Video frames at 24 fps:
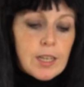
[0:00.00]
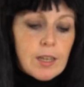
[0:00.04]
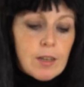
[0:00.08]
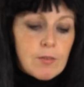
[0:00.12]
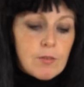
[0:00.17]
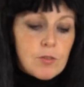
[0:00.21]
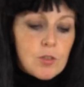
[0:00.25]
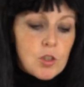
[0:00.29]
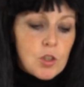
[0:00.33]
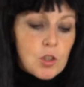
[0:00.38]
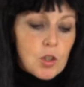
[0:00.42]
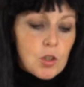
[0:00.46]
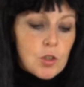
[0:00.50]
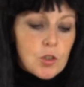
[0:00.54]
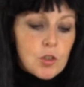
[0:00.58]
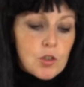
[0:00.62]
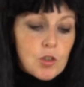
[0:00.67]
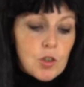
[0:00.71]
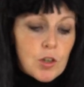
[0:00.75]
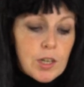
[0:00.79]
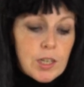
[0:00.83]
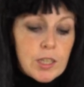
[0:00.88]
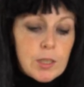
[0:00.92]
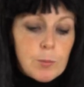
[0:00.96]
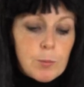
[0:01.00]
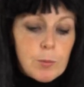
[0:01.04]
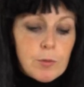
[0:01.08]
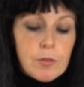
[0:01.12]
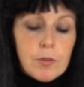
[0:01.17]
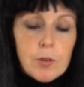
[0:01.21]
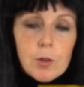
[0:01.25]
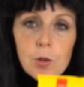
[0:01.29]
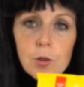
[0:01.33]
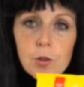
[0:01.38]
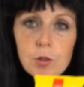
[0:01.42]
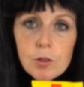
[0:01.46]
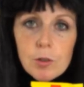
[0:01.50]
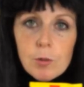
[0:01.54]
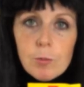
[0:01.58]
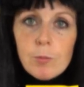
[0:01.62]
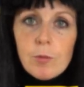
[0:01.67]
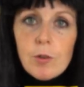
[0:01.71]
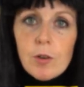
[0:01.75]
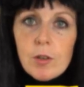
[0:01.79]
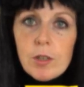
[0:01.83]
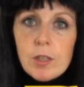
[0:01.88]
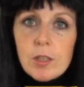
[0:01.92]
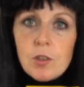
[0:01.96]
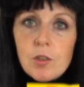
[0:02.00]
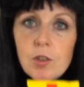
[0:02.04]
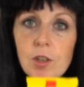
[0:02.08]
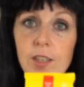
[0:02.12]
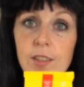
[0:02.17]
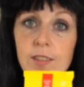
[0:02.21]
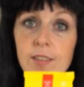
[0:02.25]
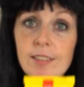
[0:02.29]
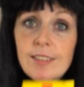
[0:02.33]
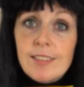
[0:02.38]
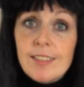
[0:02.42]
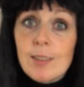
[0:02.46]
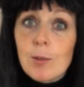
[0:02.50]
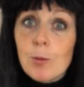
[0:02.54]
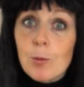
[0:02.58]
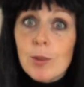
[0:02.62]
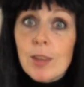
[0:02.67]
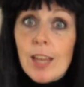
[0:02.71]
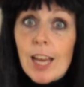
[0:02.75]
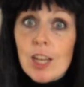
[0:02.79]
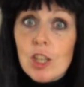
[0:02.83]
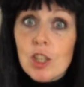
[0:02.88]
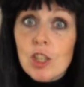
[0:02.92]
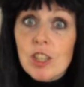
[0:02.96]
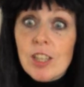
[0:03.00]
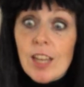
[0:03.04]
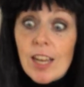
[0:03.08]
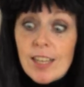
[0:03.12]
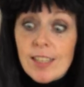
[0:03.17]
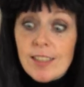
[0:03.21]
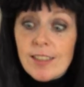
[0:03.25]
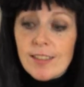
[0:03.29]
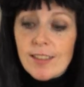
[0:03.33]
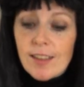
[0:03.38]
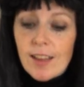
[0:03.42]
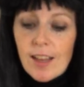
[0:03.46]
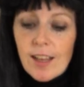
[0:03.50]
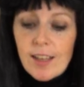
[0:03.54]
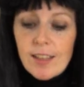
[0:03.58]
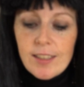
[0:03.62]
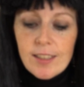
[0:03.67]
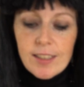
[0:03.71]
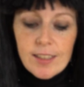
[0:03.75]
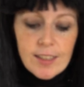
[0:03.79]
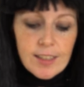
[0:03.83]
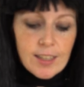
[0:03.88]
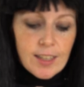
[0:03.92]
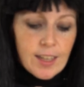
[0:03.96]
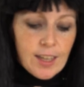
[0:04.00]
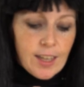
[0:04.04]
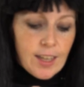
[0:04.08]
I've not tried it before, so I'm very interested to see what that tastes like.